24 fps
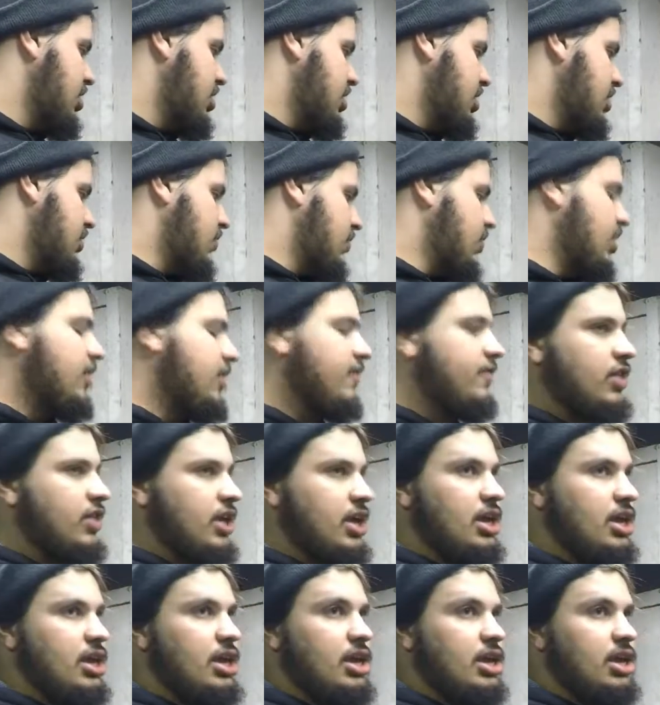one of
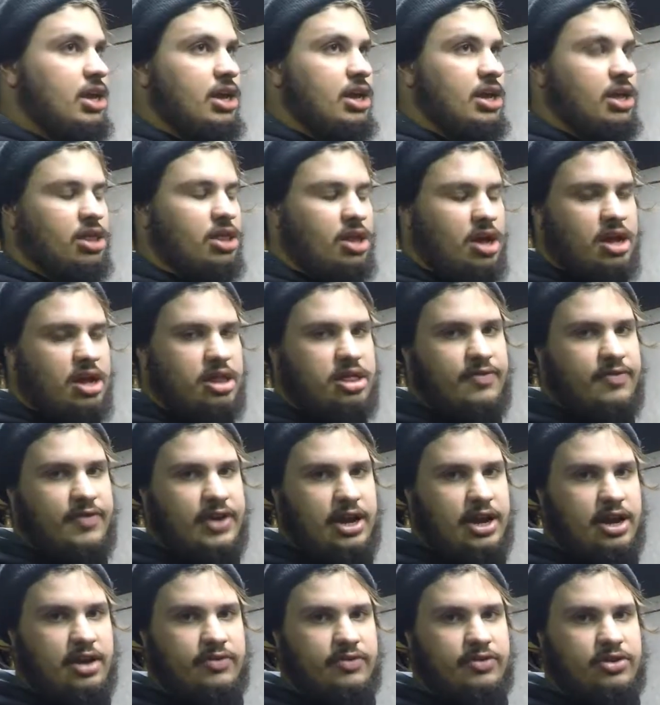the exhaust
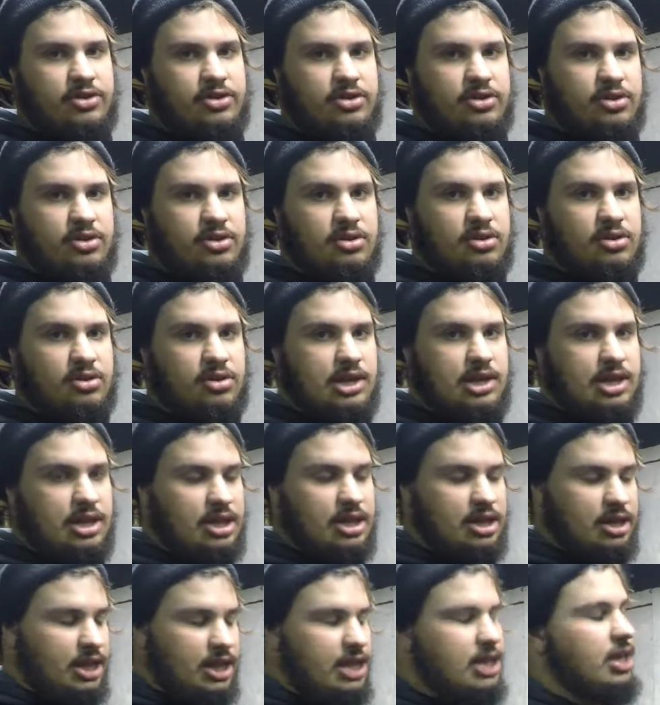valves is
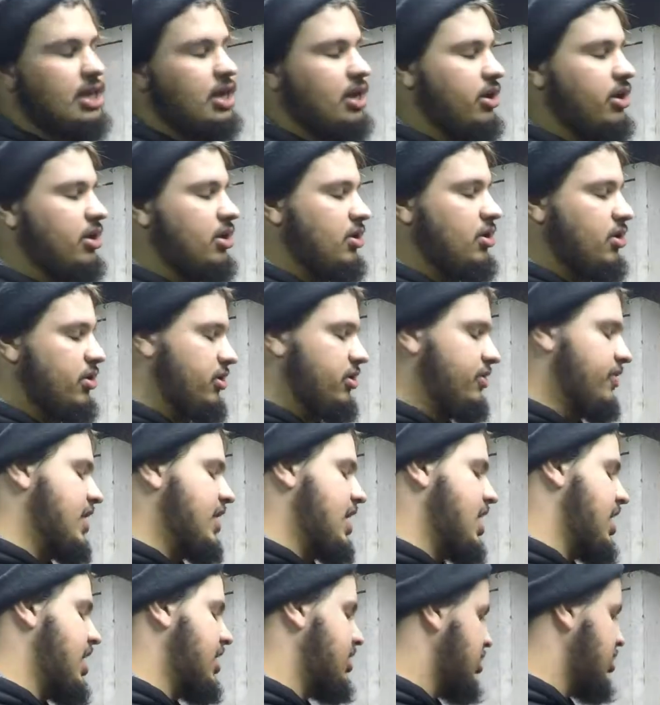leaking on
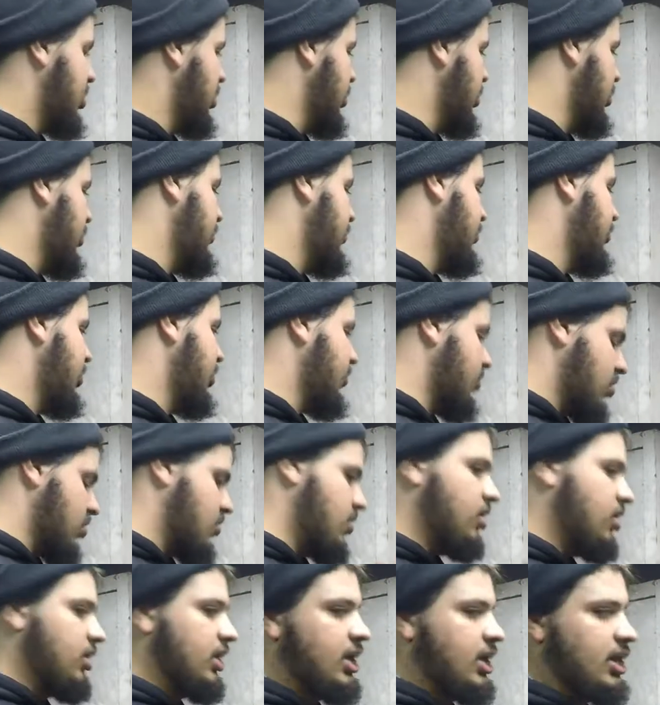that, so there was
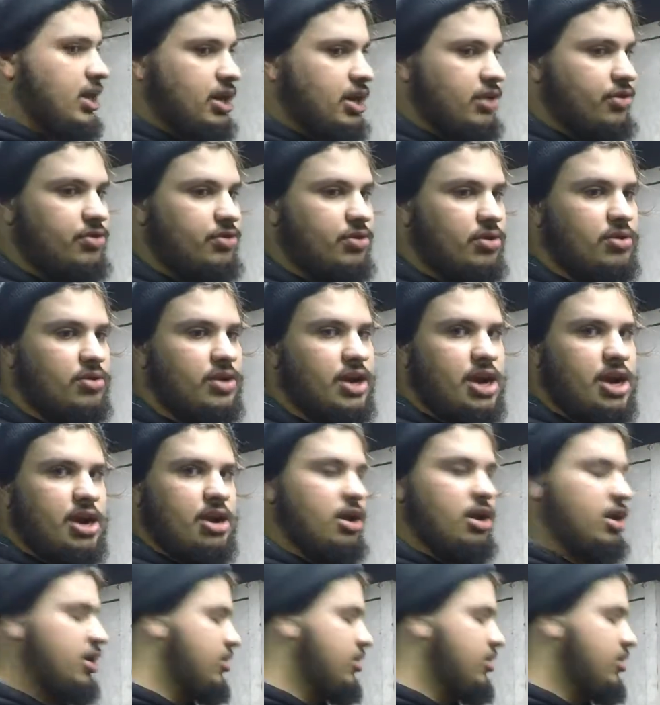oil getting in through there. It